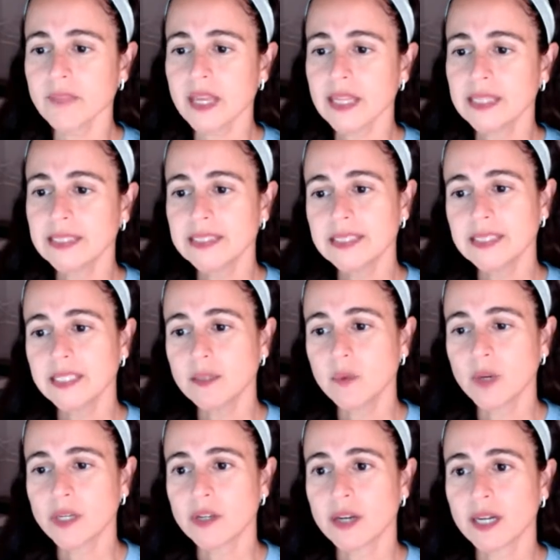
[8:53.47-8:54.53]
let's see
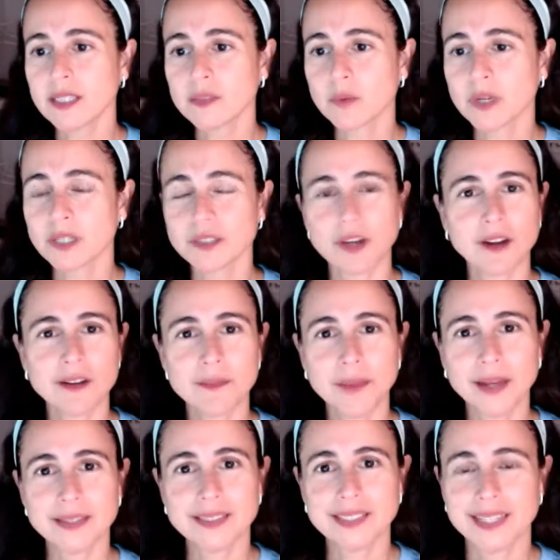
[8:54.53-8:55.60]
what you guys want to talk
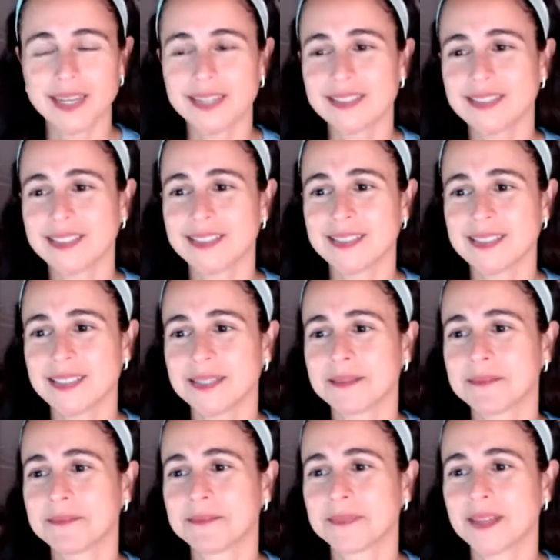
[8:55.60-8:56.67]
about tonight, since
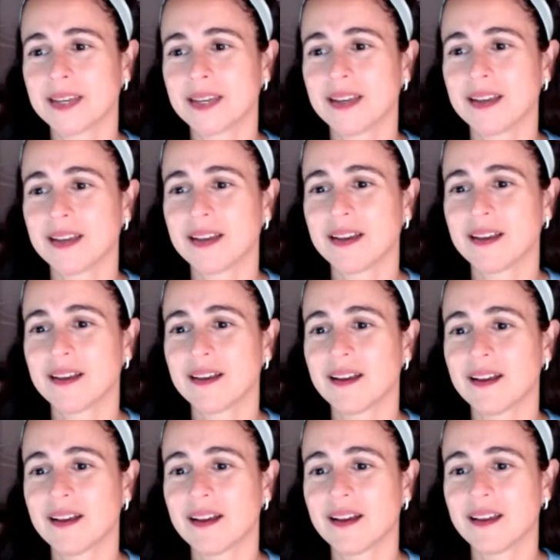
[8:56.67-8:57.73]

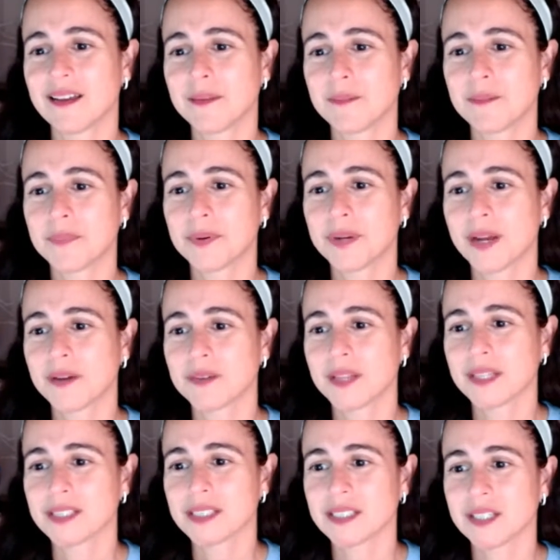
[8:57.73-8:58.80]
I put out
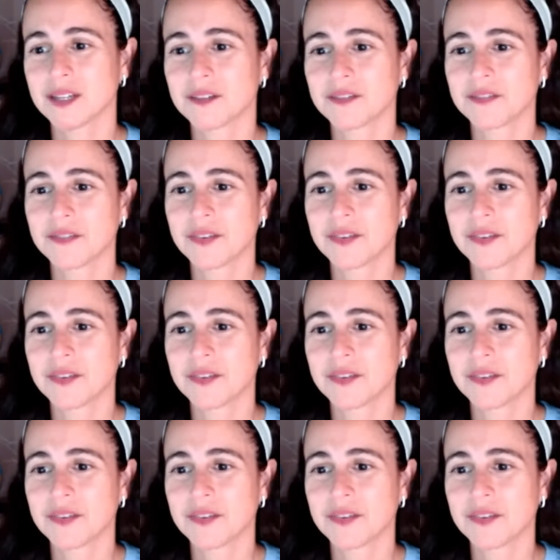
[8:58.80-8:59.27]
that stuff.